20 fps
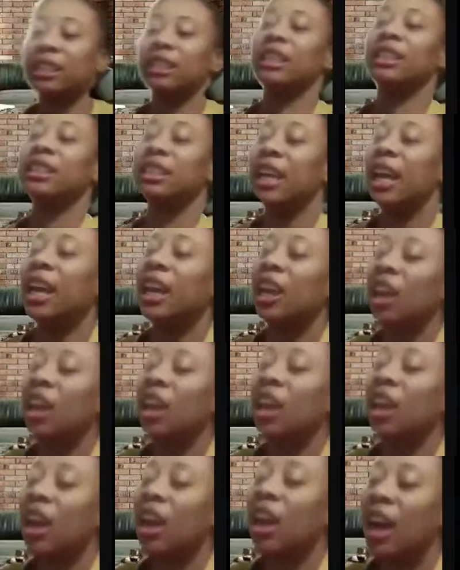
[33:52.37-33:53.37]
it, take your
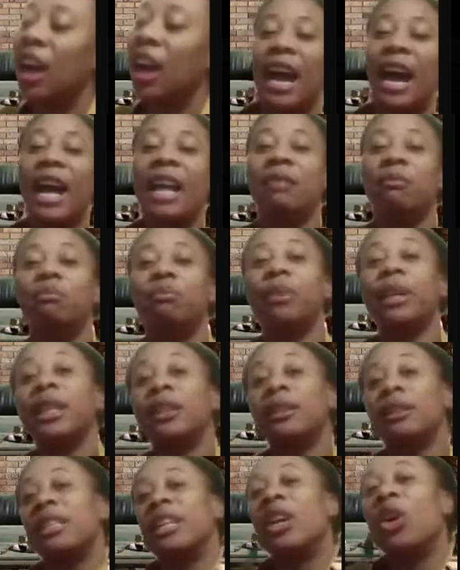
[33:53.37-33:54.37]
idea and
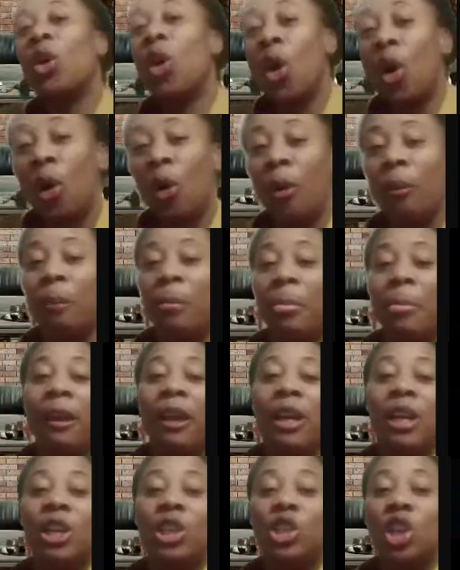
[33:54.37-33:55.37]
build their own.
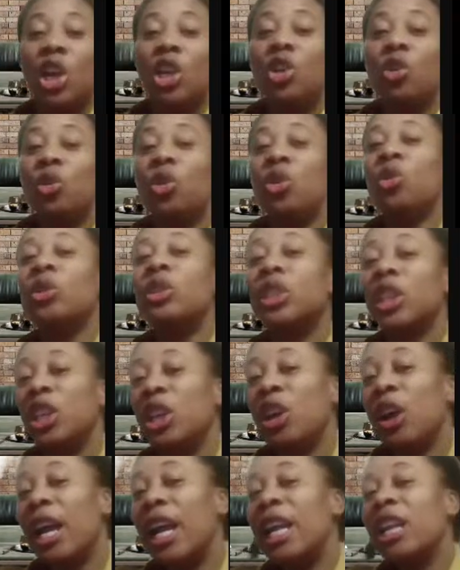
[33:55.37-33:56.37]
So you lose. So
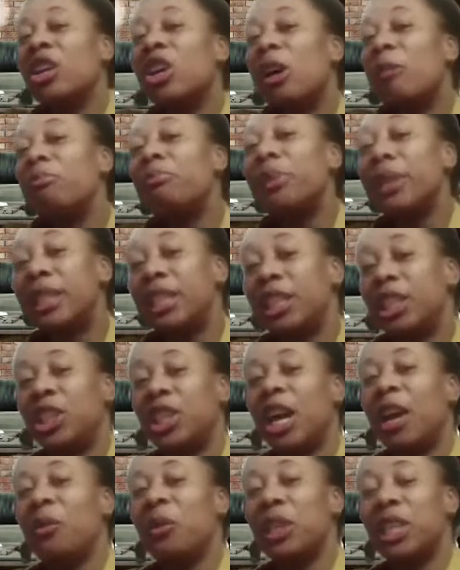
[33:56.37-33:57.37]
you're in
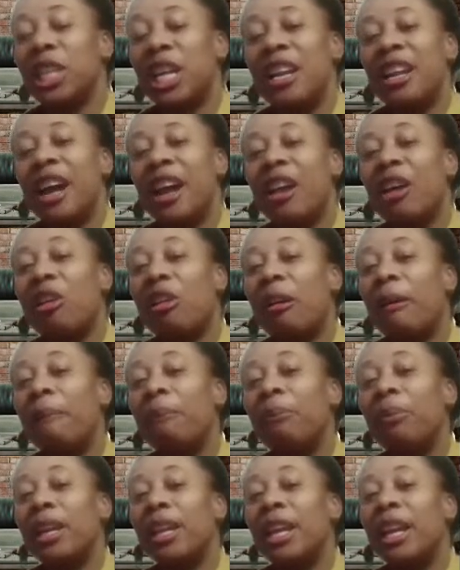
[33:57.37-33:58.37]
competition with another
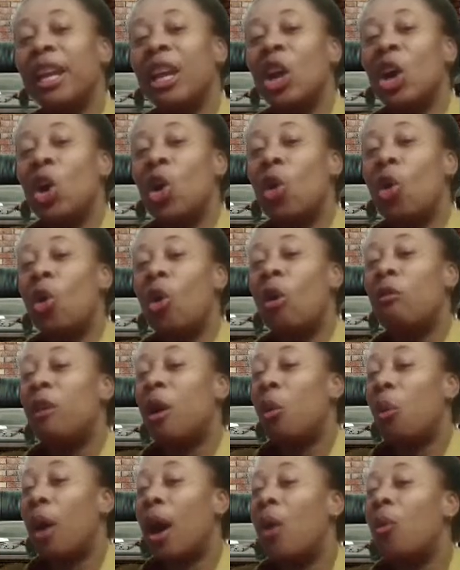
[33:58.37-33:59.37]
company over
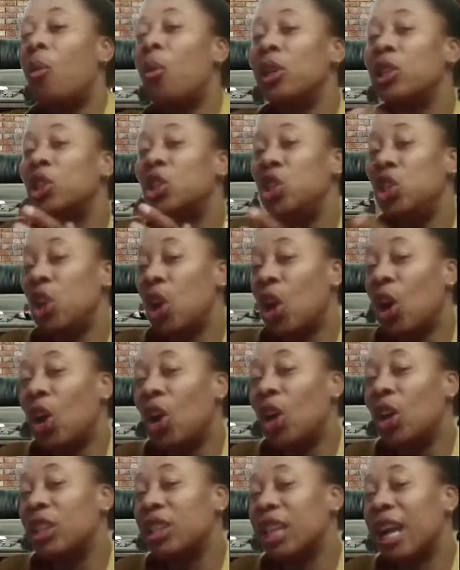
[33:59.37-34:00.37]
what was yours